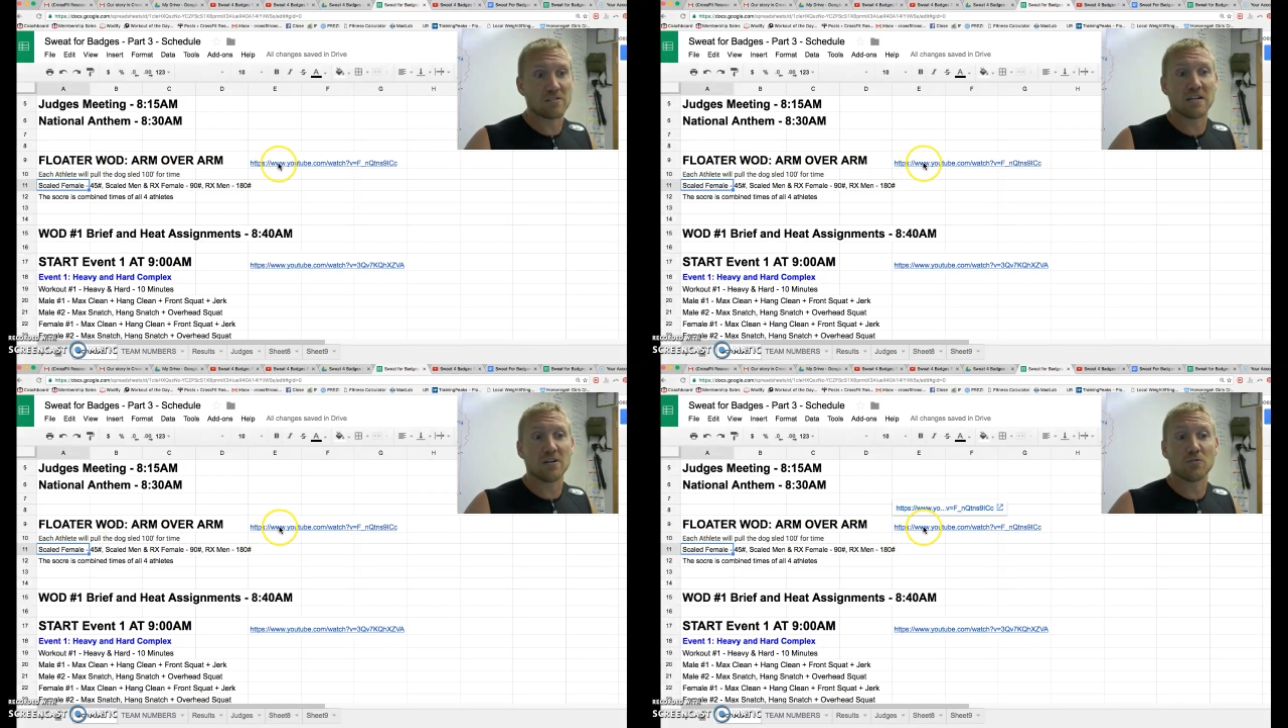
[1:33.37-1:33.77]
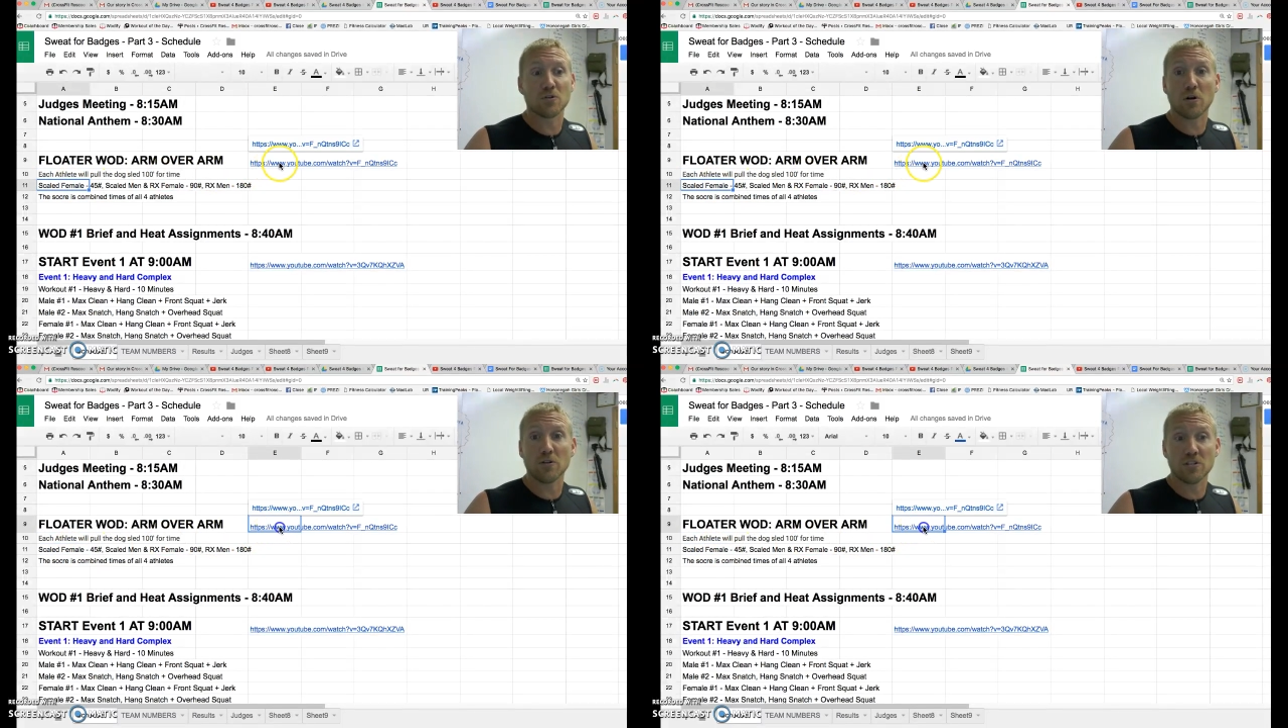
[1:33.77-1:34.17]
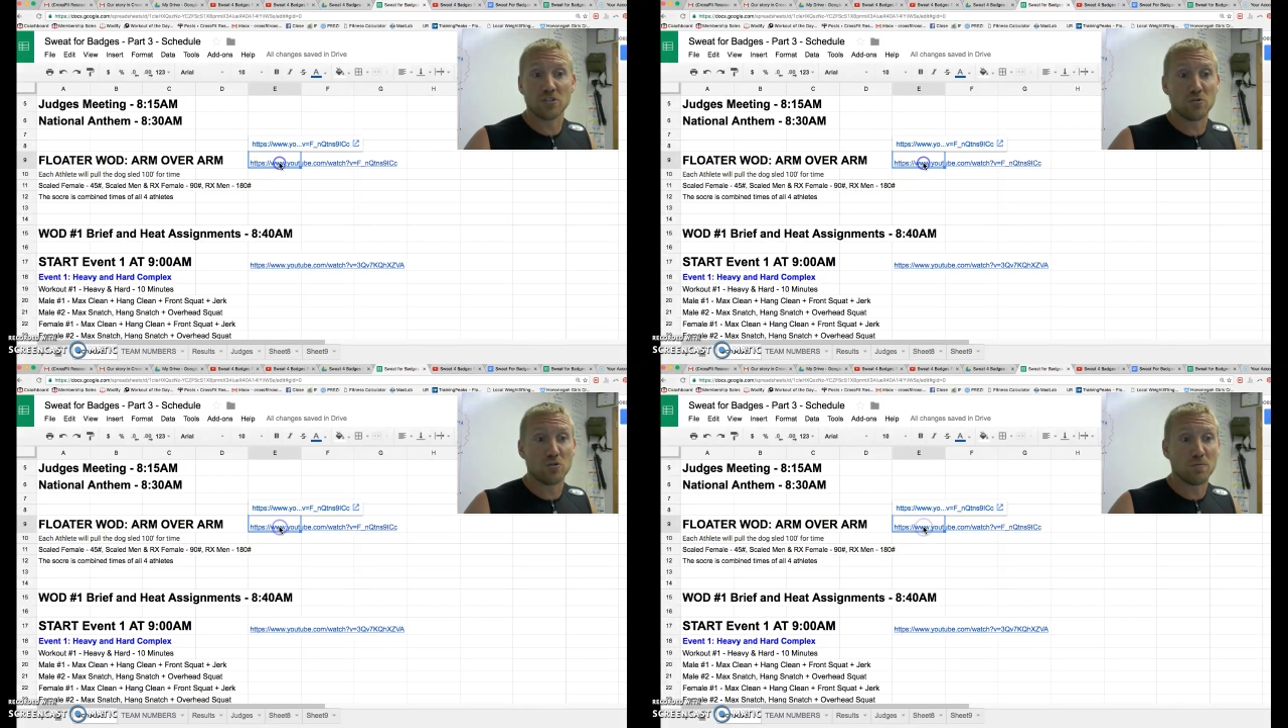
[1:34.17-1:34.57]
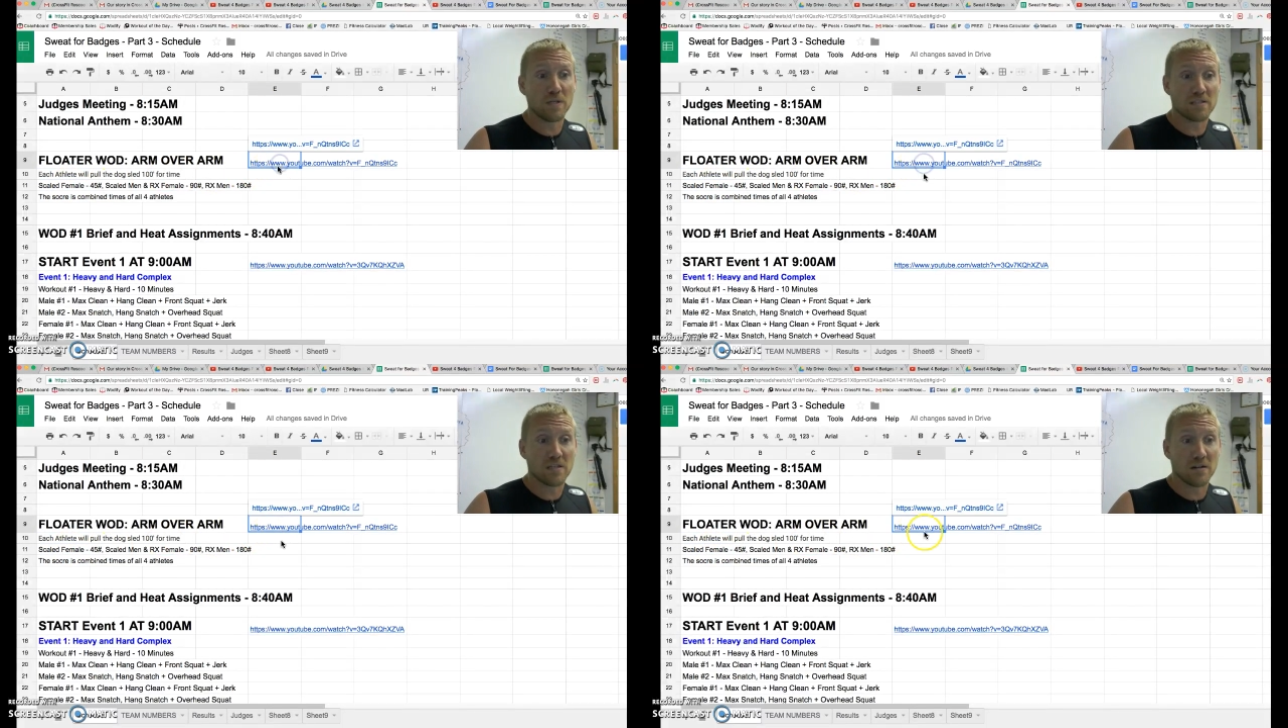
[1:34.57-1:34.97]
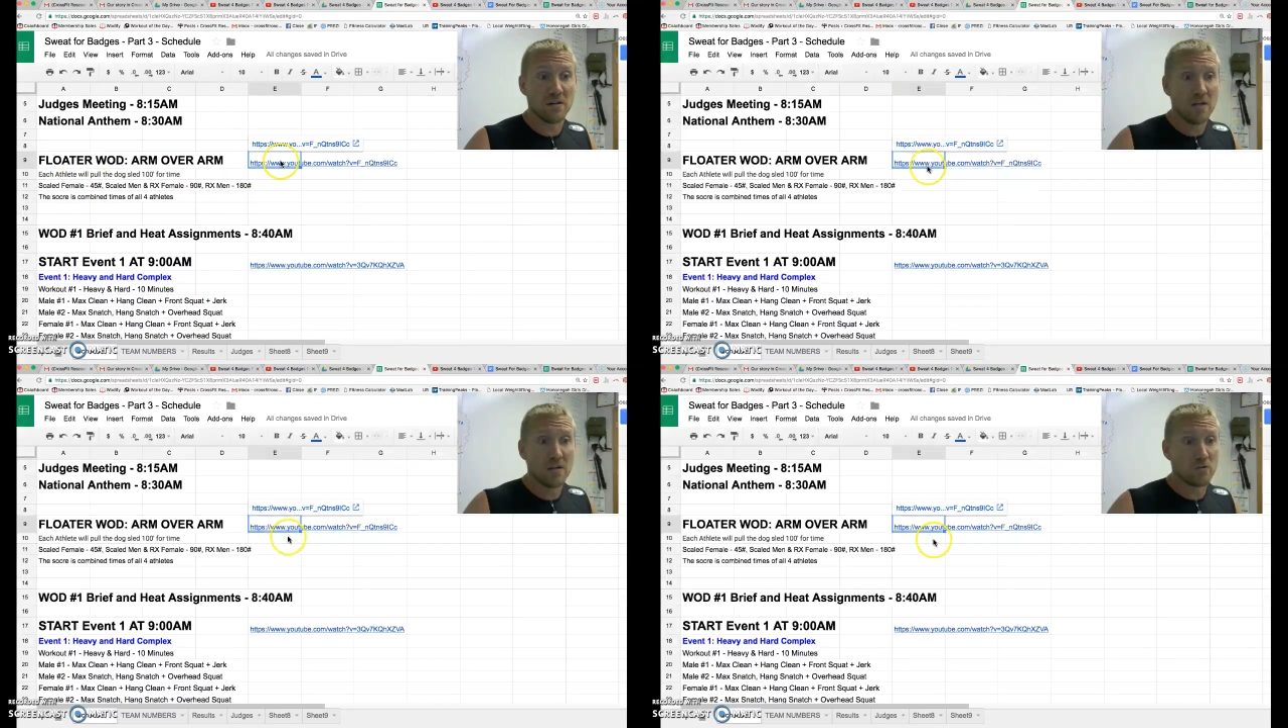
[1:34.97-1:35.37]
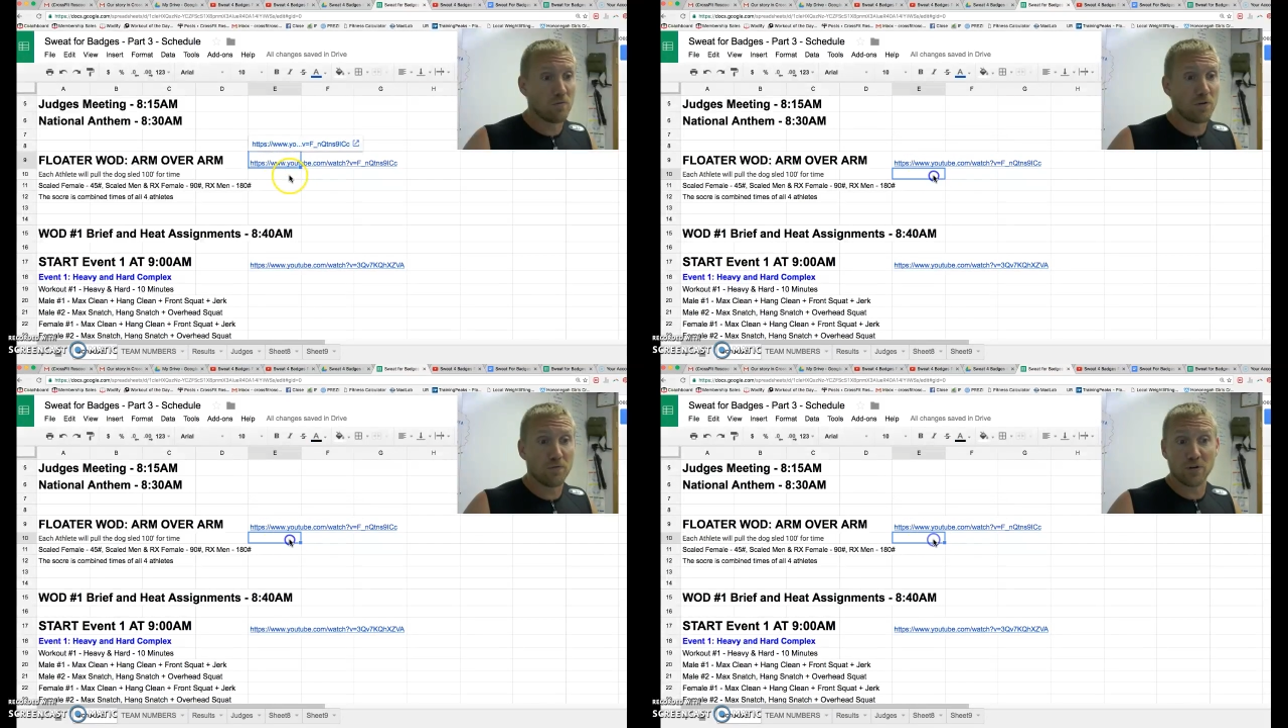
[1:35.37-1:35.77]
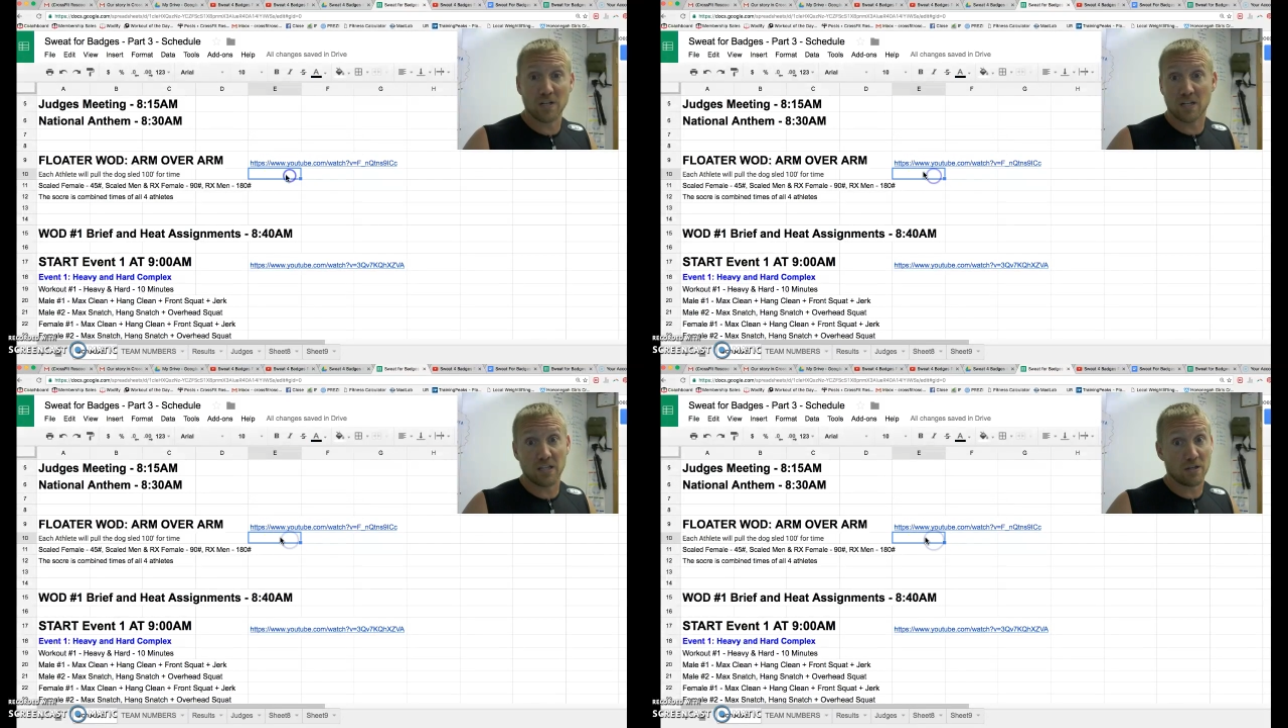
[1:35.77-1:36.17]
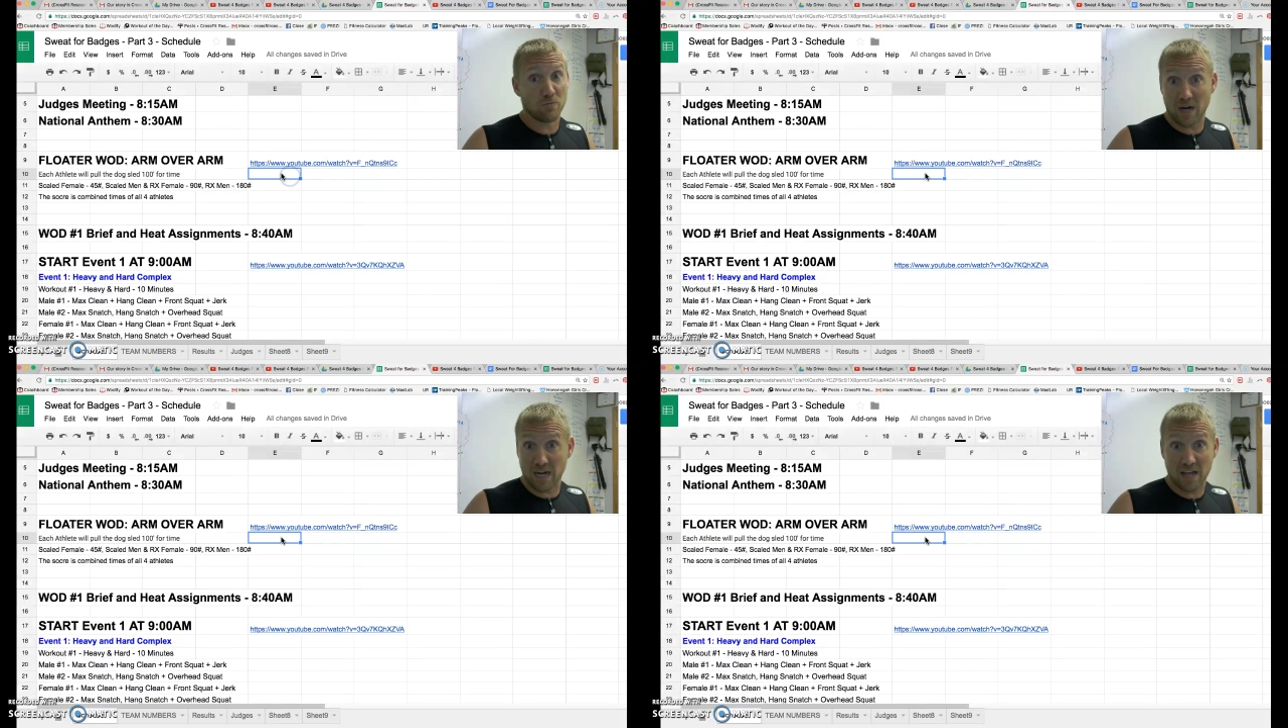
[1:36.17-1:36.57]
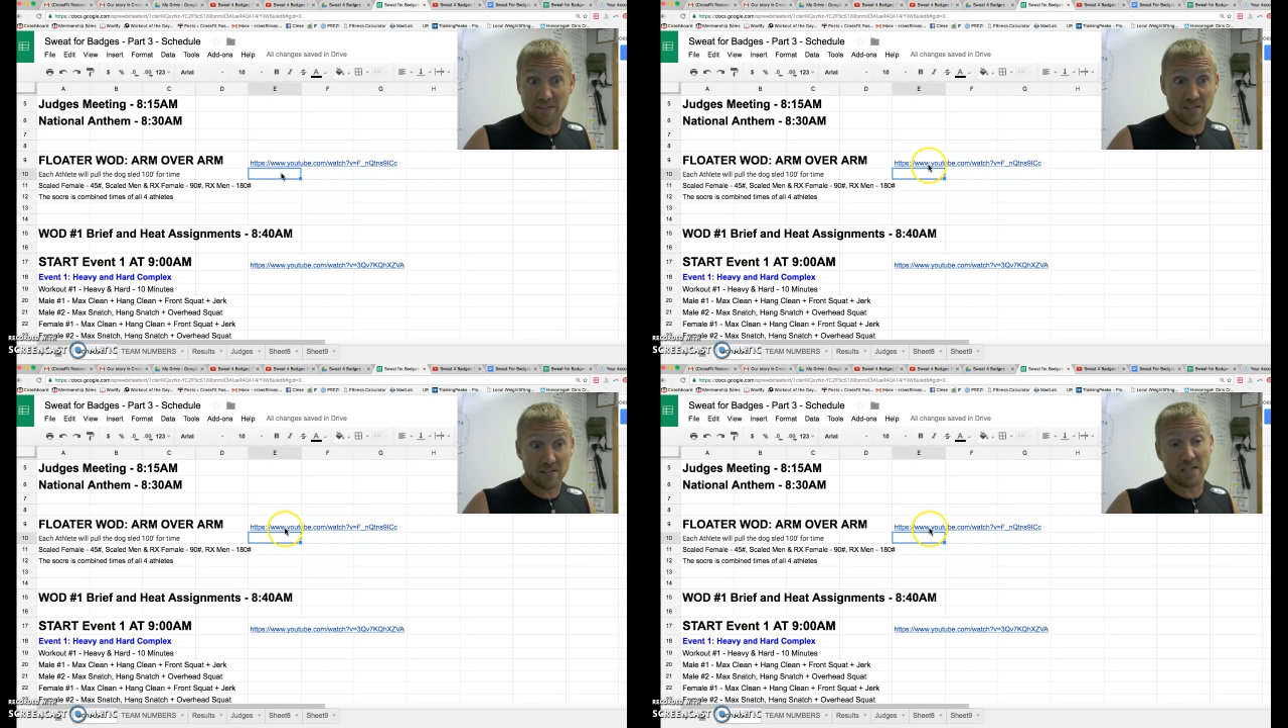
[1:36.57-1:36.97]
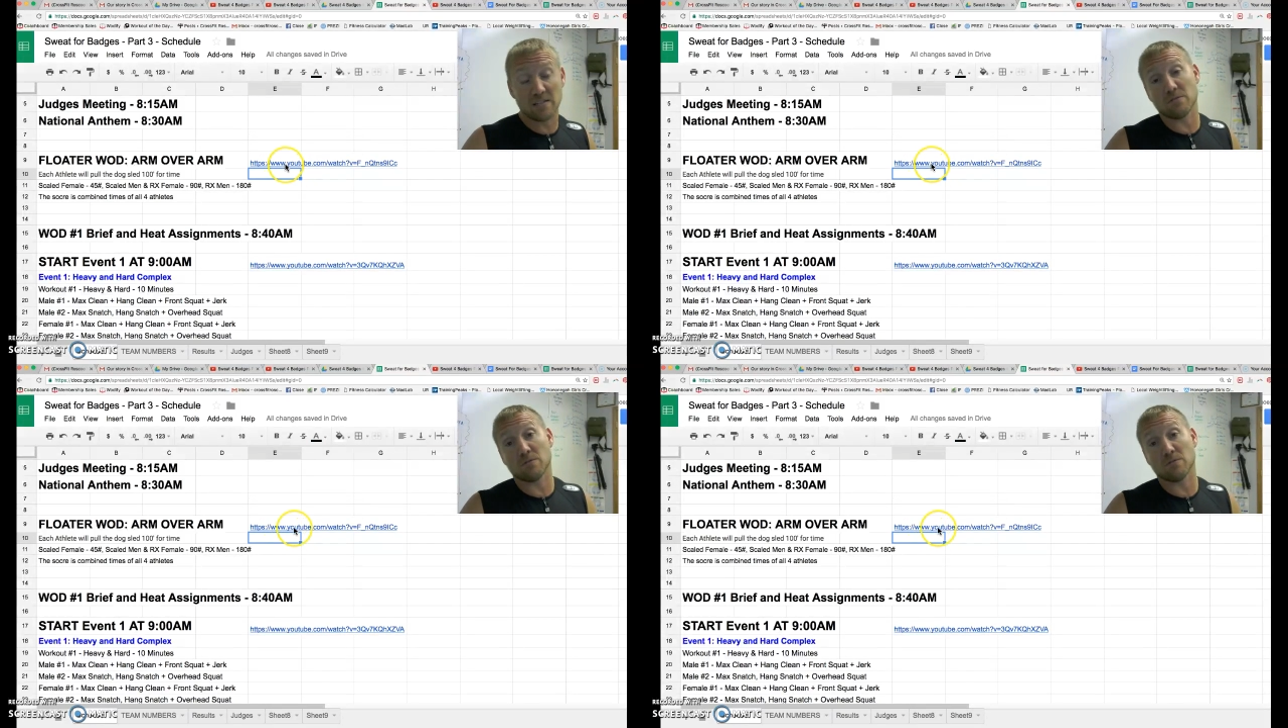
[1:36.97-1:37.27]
Side note, there are all these YouTube links here, so feel free to click right on these links.